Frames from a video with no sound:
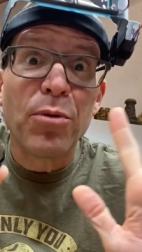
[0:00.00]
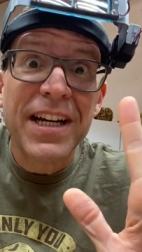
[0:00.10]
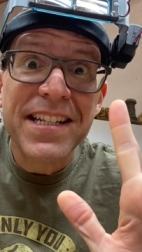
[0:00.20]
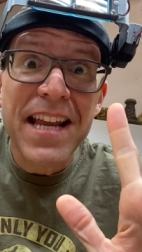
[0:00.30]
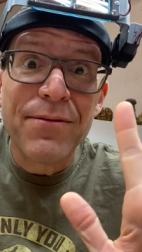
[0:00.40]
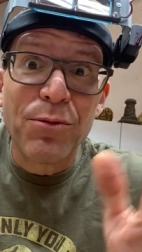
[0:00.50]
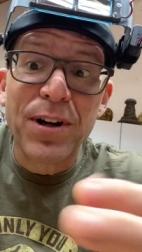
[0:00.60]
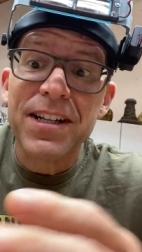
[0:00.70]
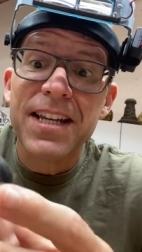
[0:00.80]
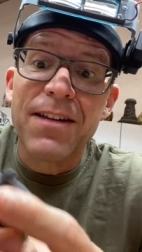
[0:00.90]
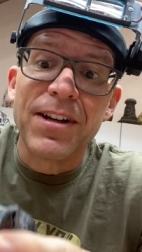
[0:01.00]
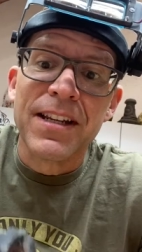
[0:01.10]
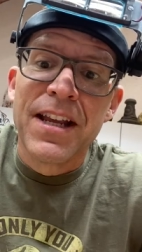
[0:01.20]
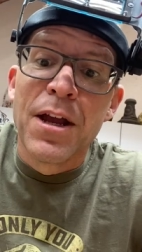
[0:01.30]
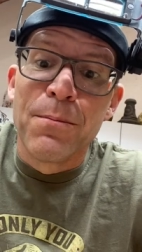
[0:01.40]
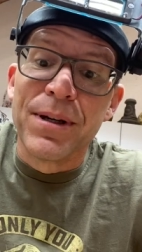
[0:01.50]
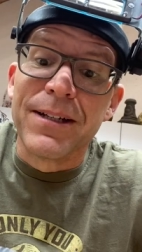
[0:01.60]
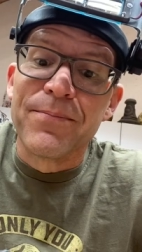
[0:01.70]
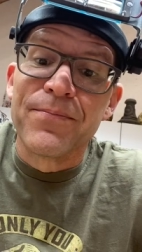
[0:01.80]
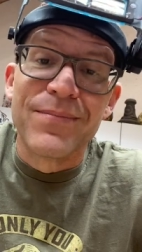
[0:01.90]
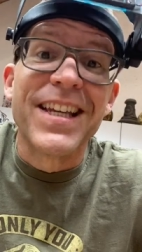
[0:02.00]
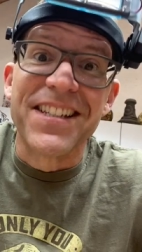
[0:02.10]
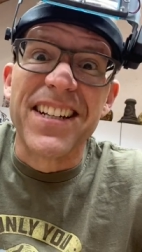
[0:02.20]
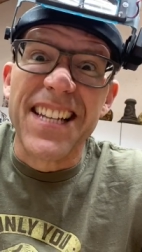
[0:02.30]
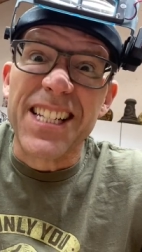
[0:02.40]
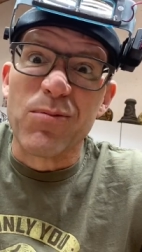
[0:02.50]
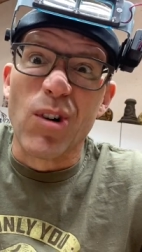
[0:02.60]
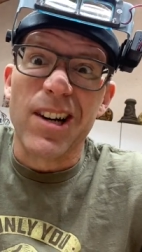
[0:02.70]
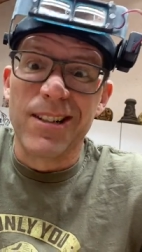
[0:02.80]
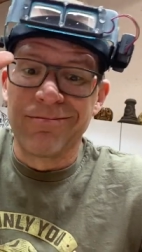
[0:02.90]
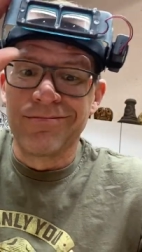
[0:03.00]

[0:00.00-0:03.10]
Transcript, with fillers: We're gonna save it, but it's gonna take some work.